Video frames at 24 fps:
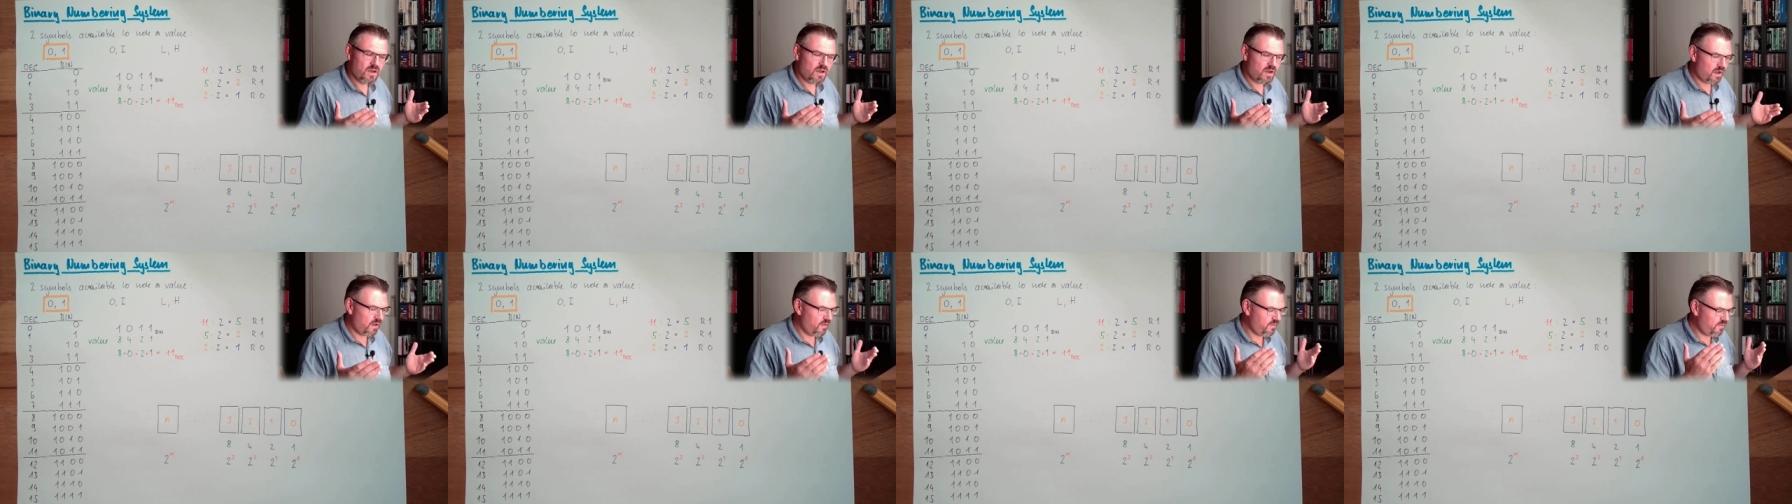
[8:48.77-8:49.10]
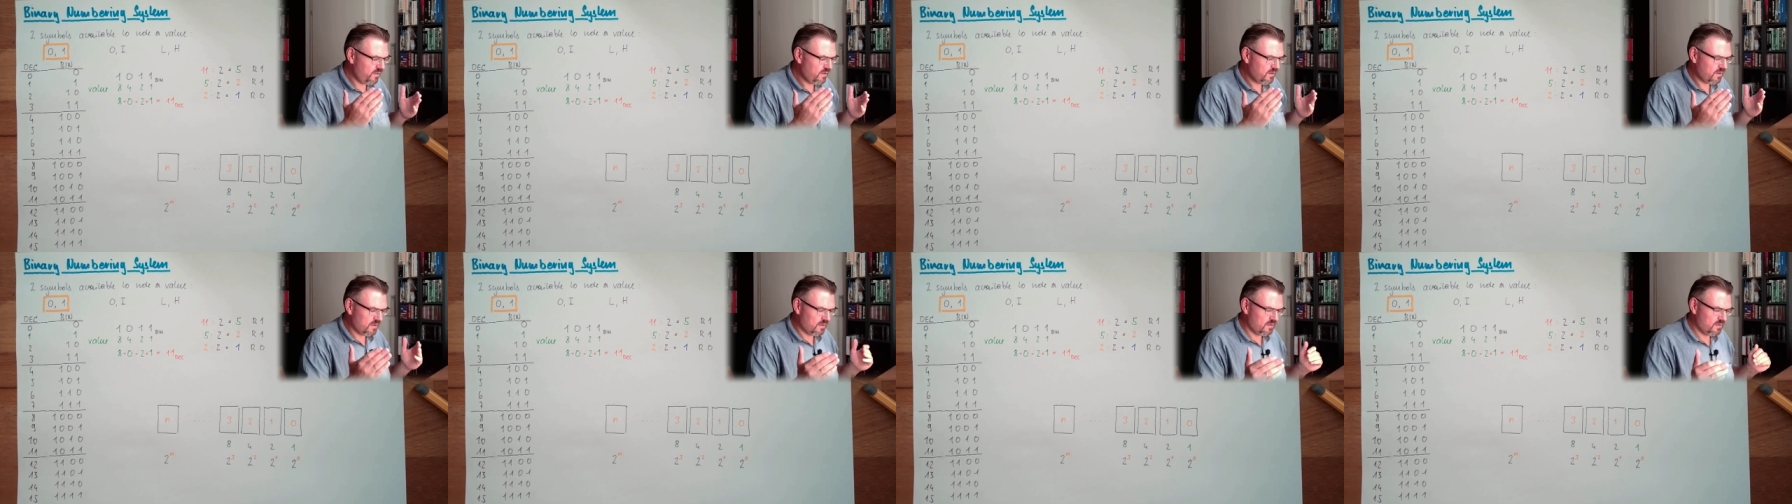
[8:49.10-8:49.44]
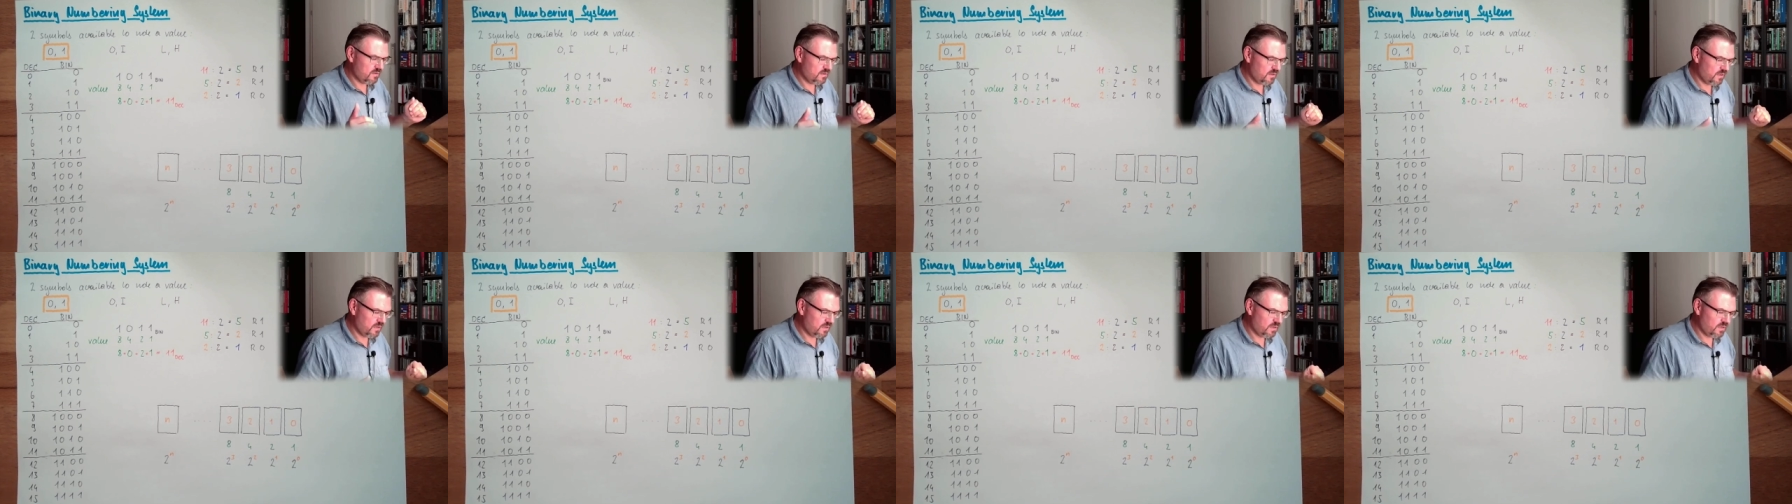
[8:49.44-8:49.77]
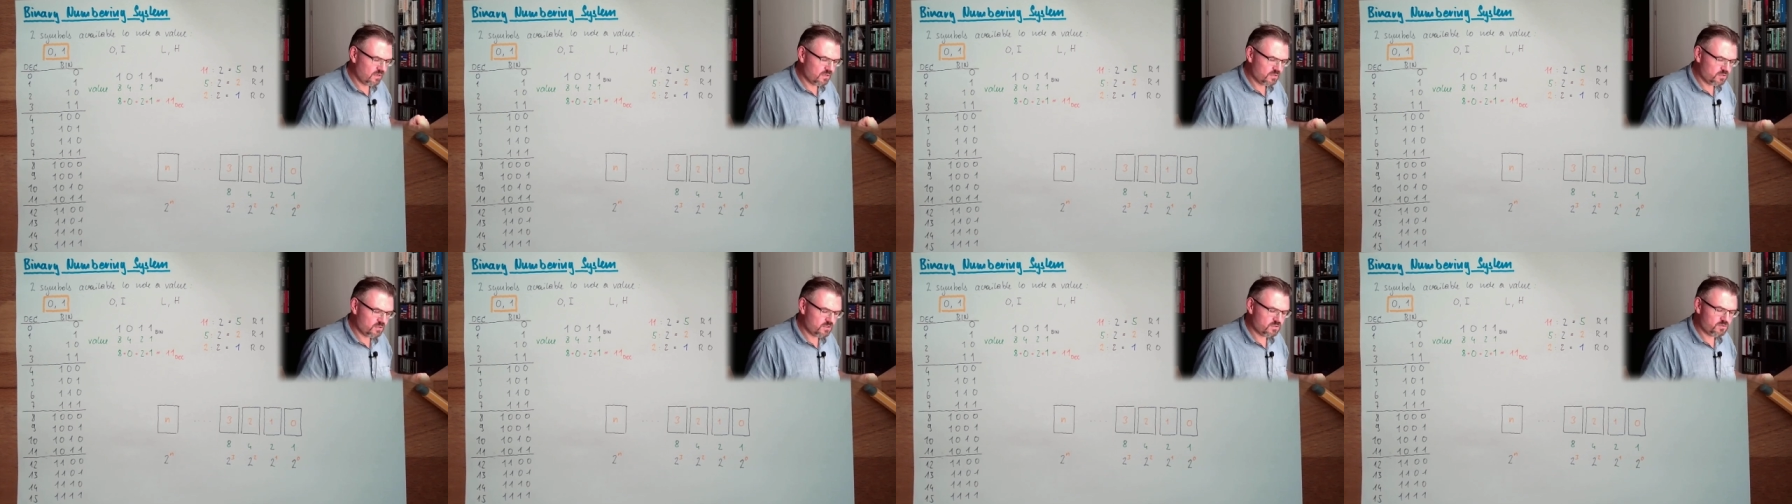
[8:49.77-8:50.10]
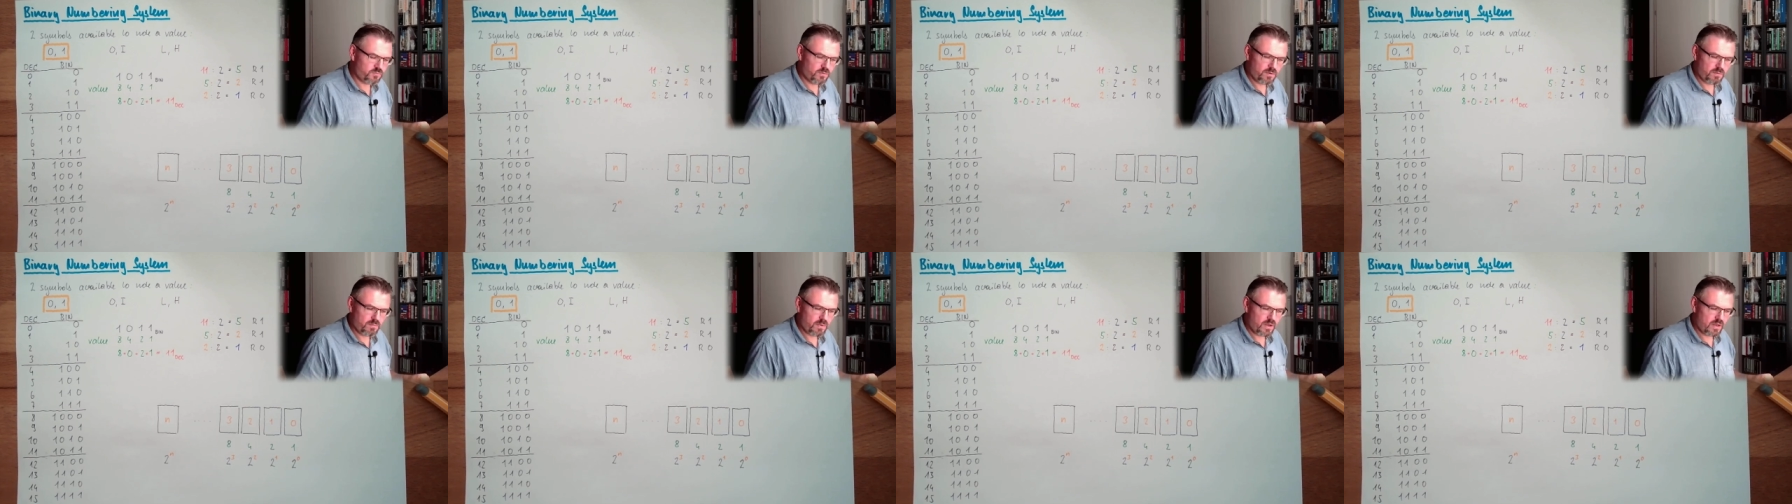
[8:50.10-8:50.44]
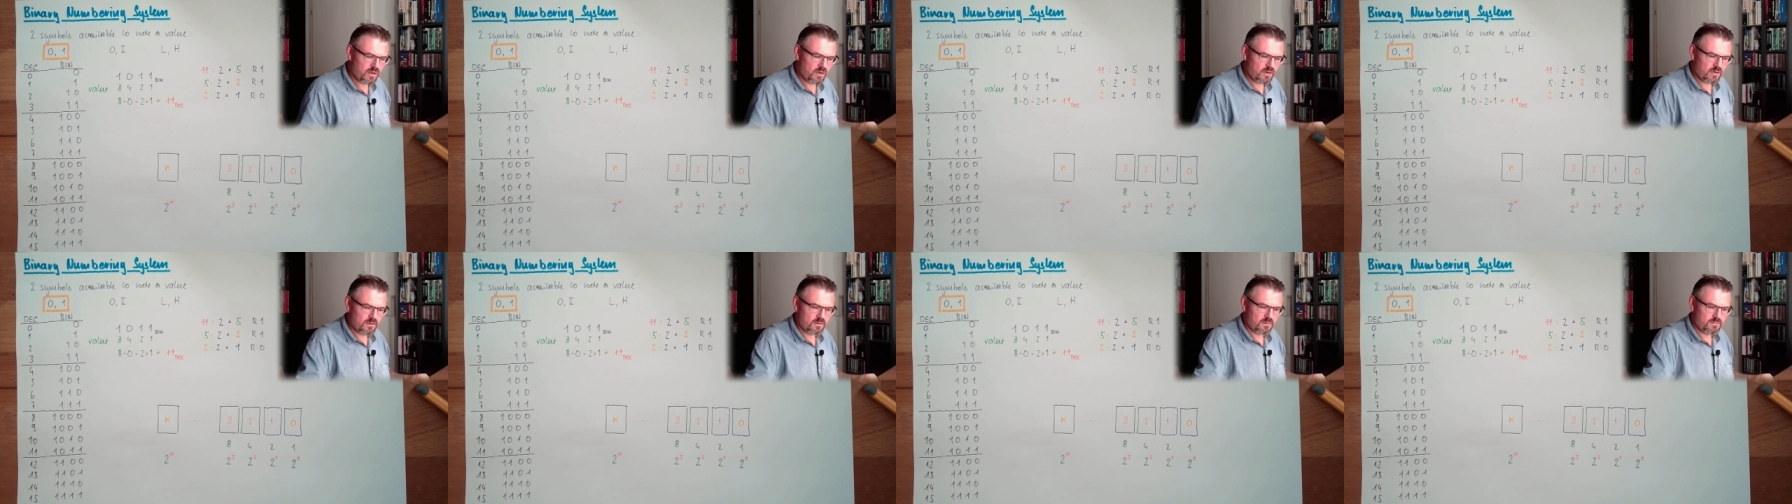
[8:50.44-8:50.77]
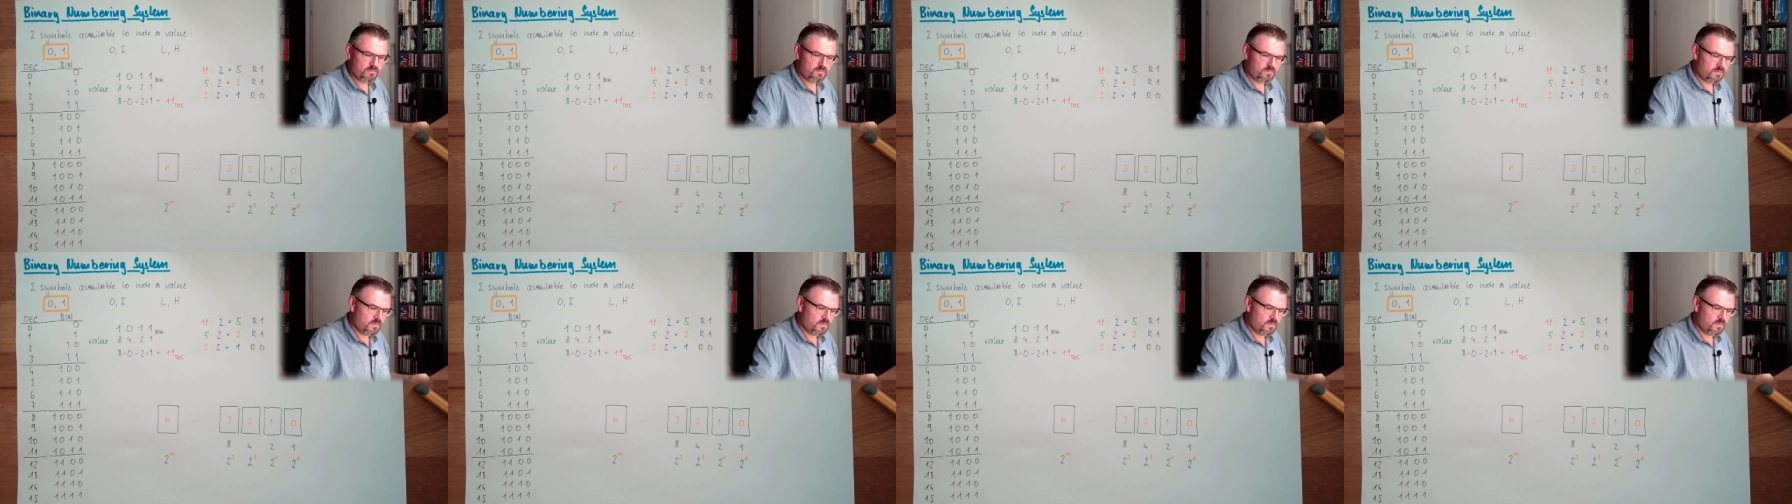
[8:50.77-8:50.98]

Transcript: I think in, in English it's remainder.